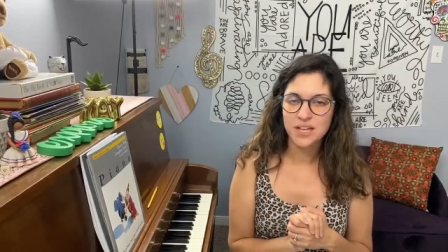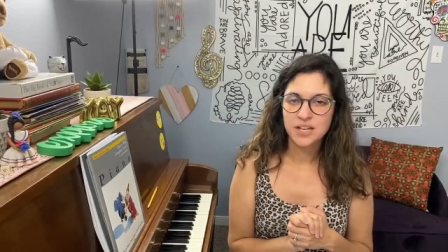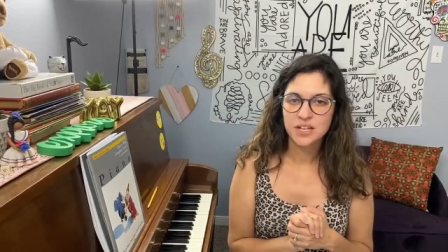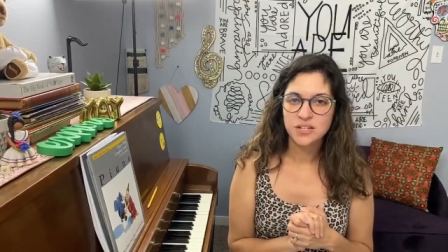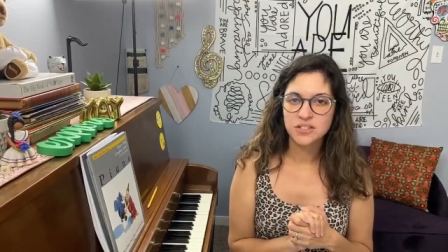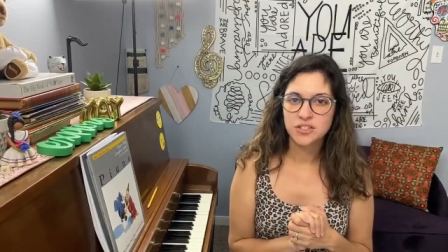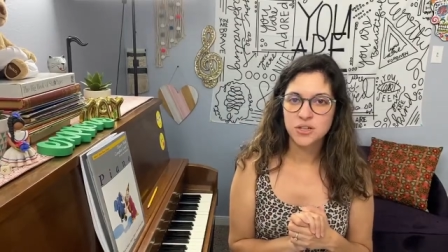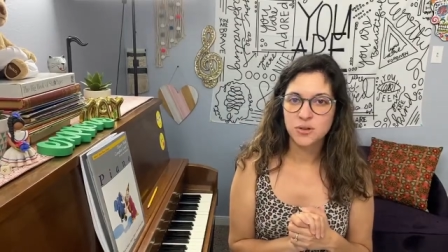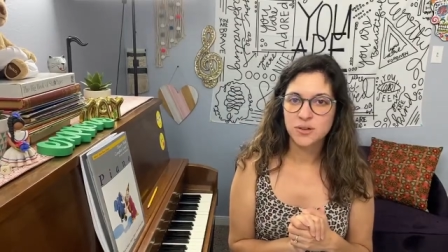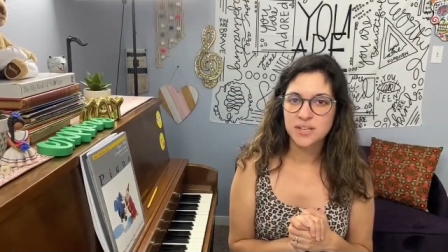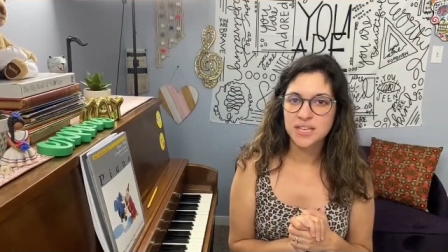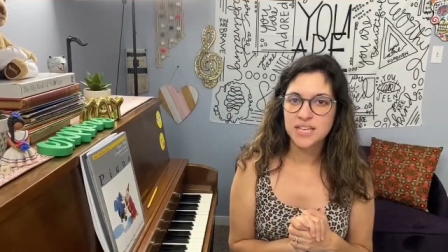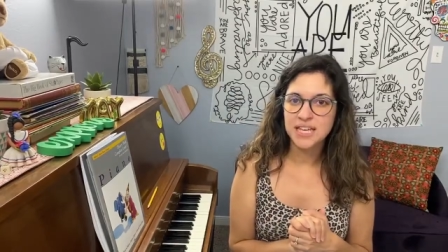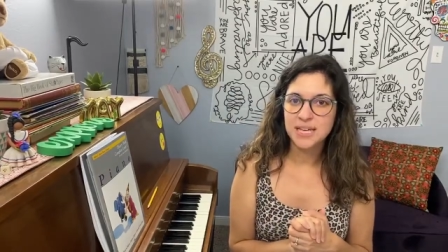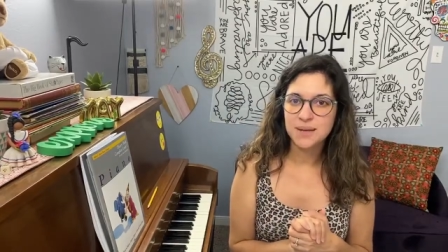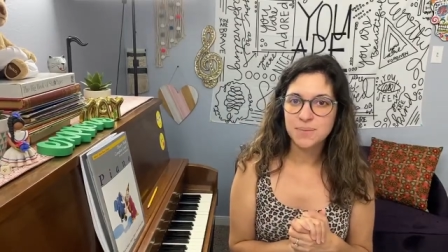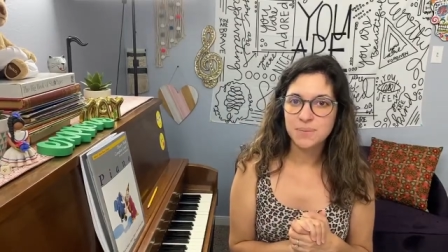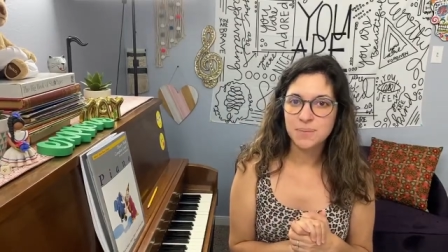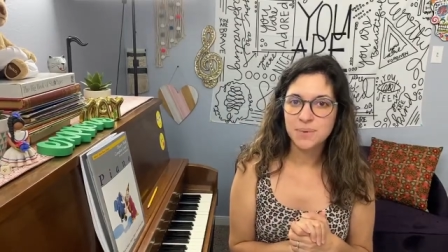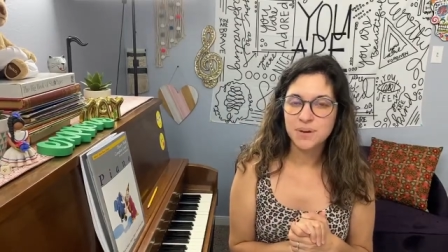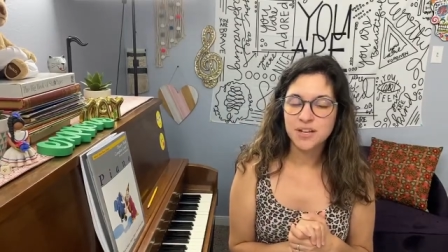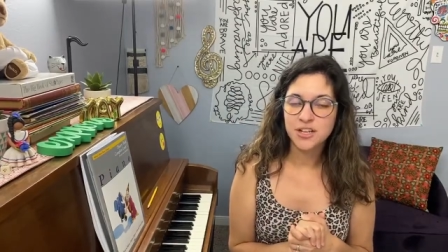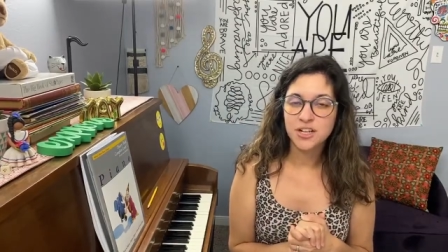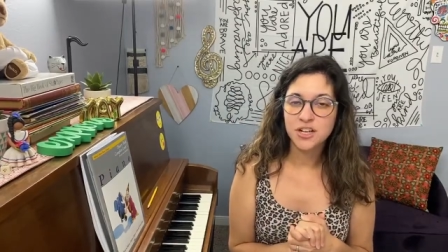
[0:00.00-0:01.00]
So
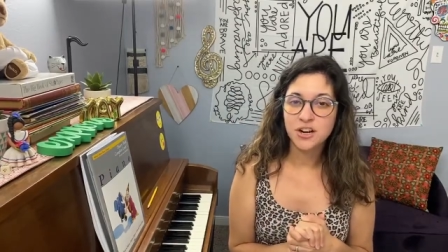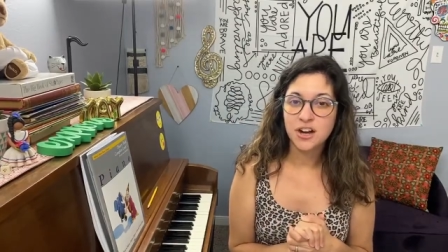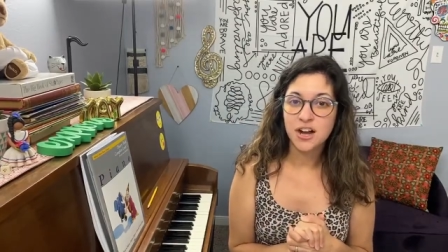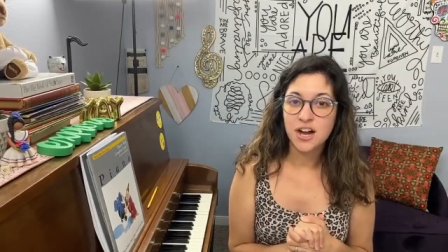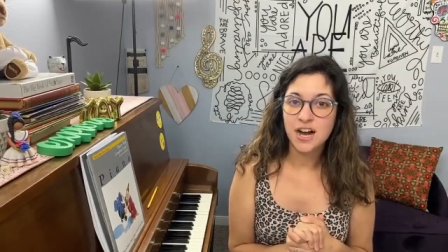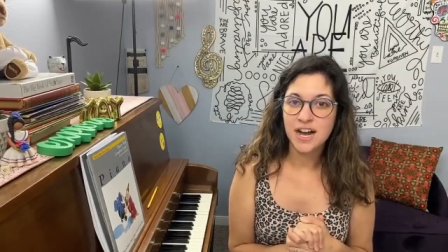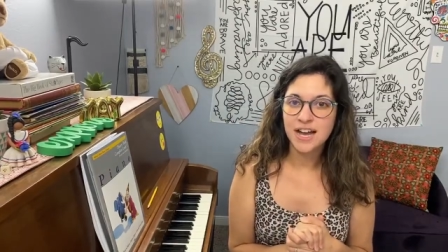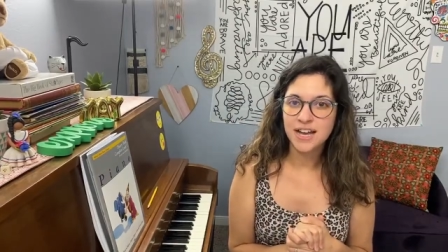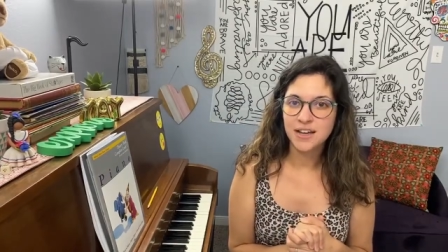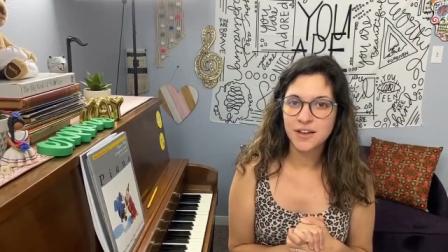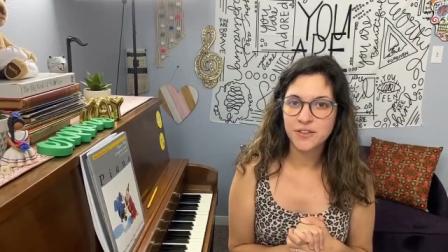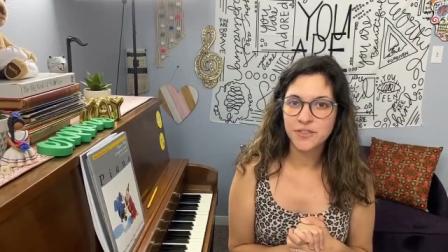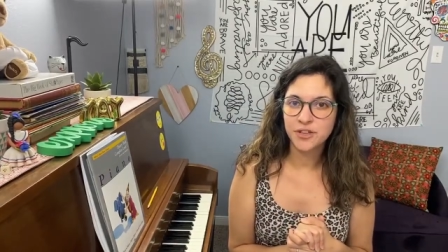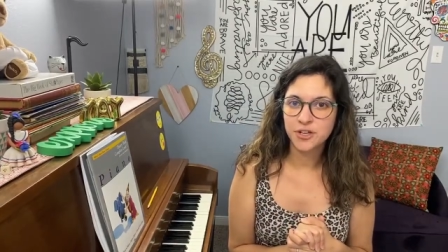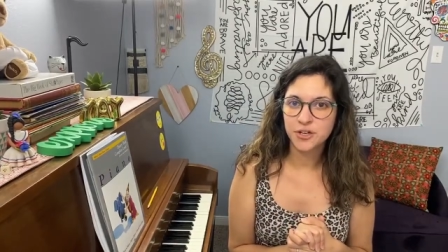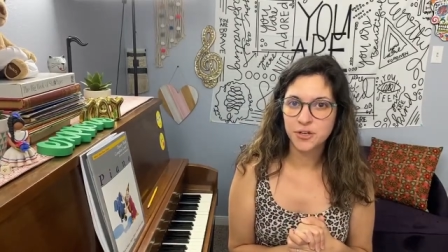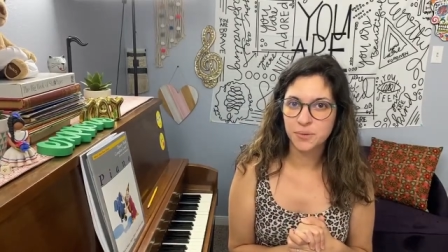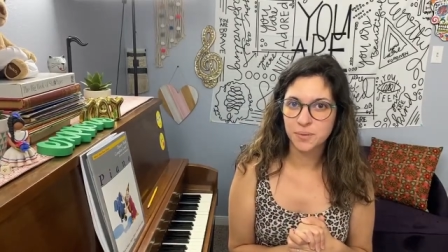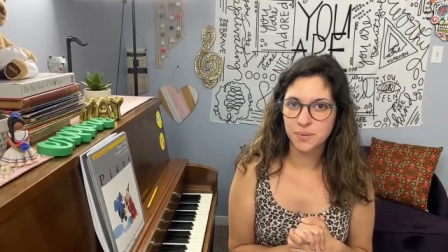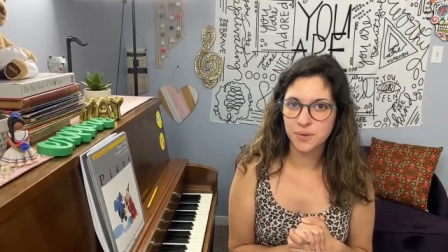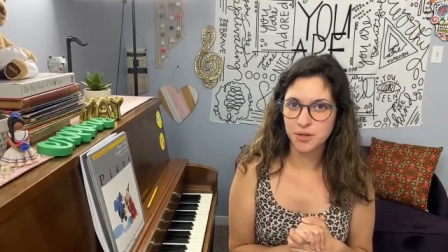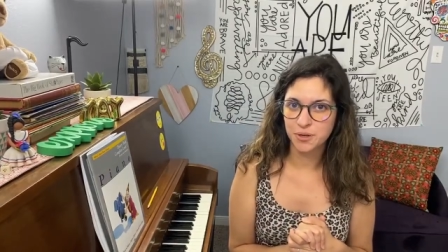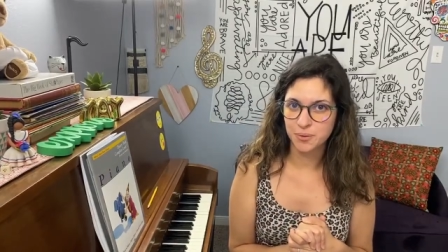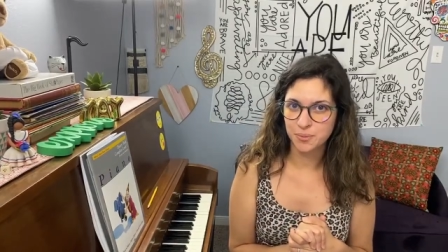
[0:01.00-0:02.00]
keep your eye on the
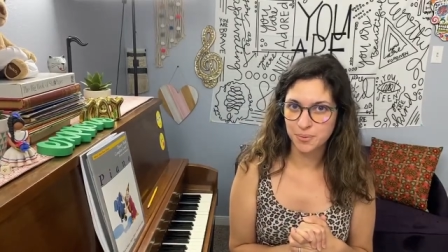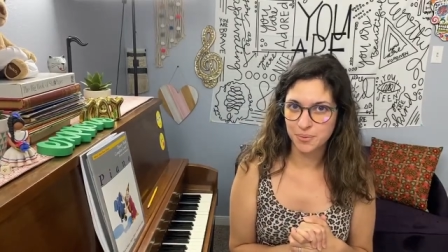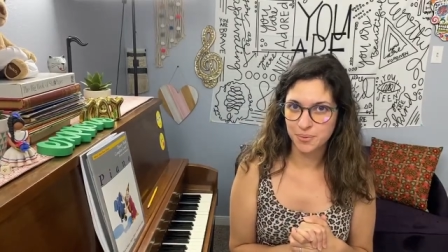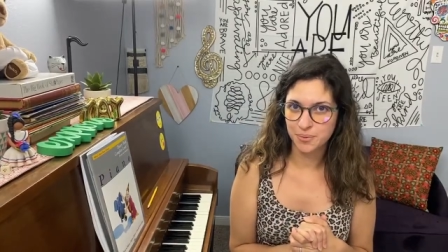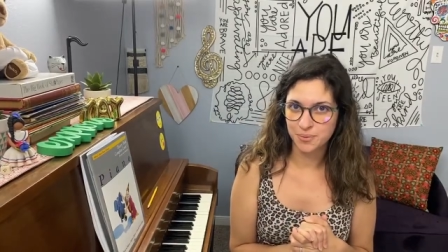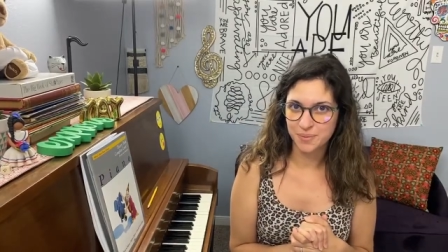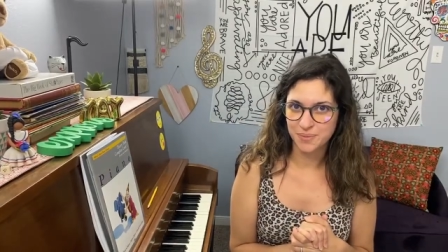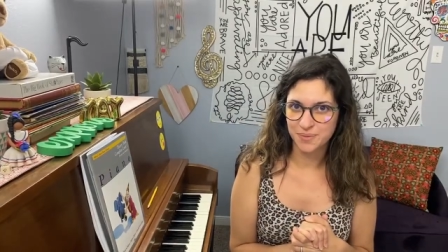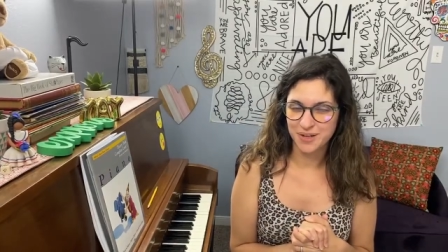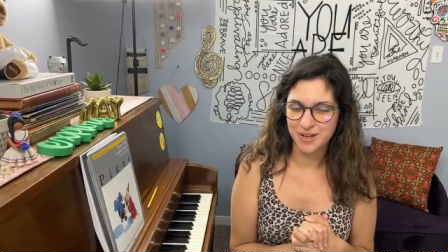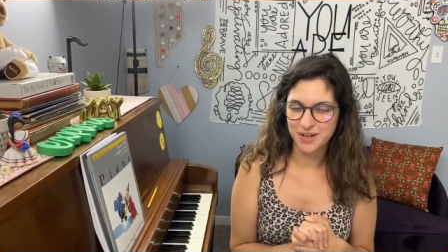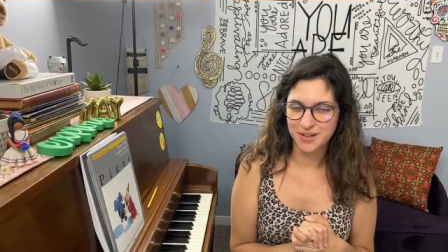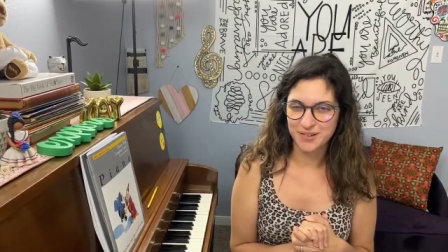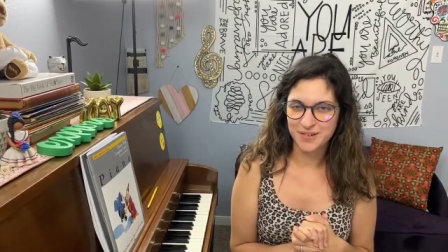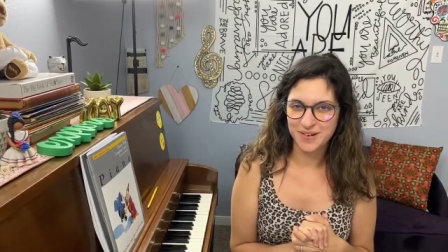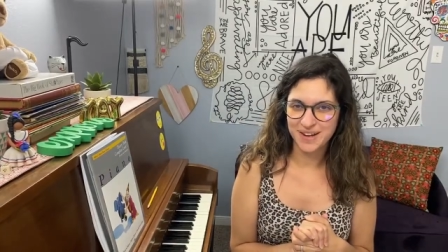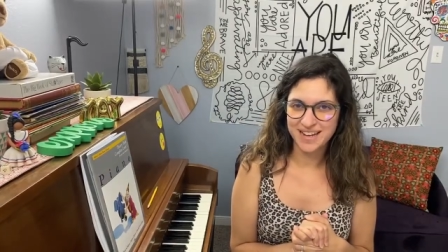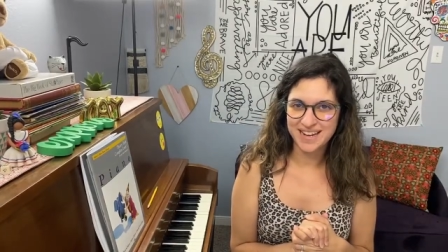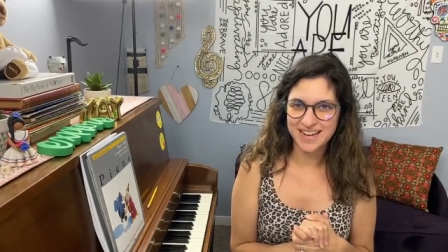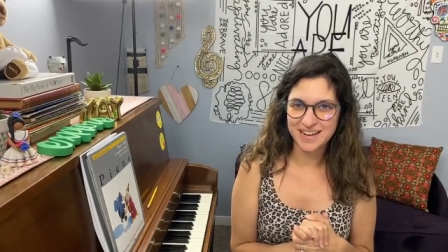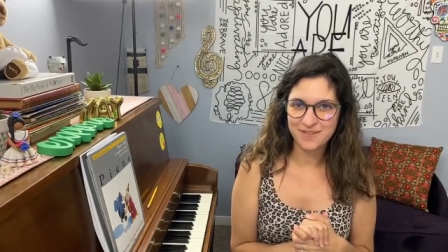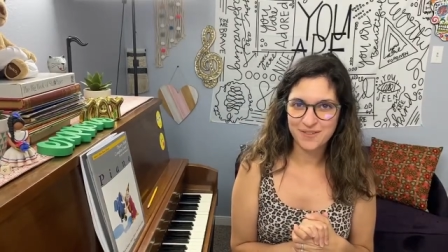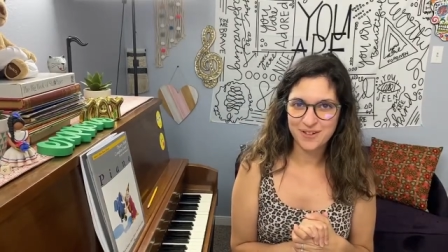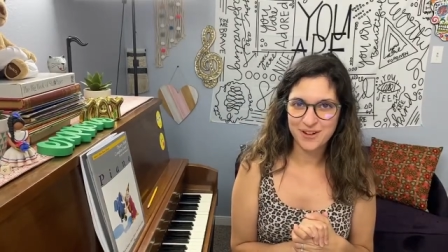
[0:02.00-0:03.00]
group. All
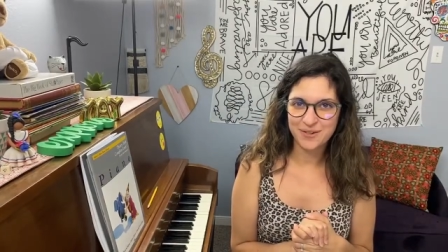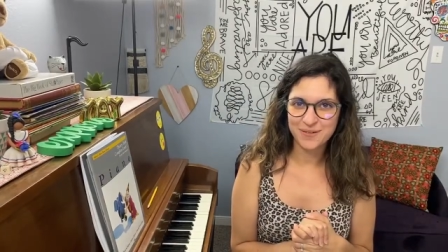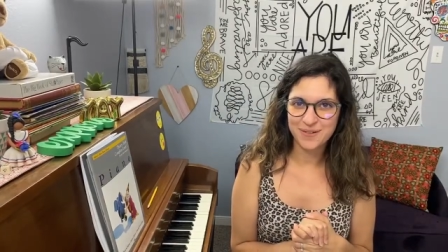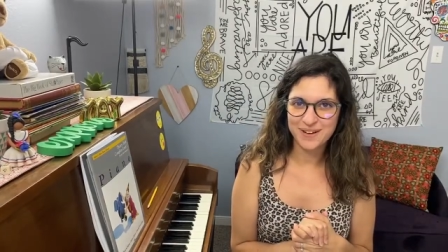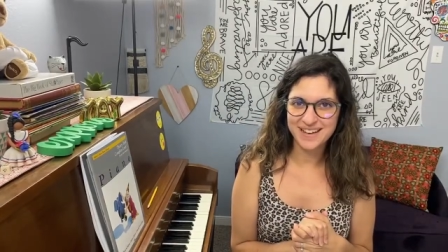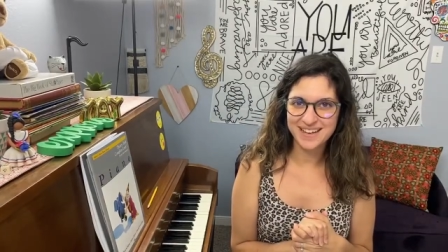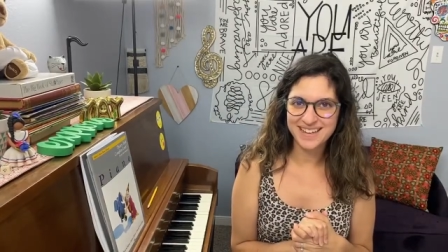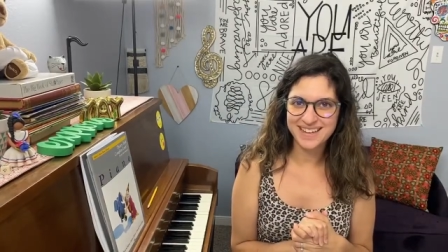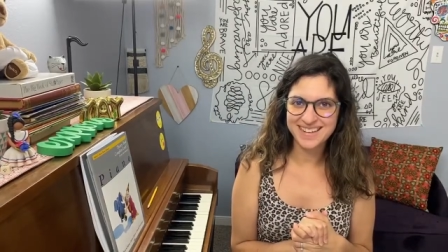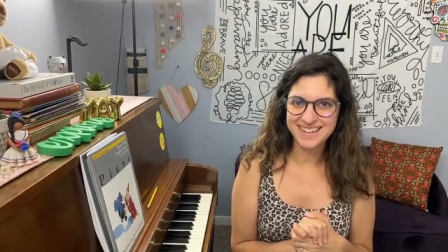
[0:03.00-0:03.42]
right, everyone?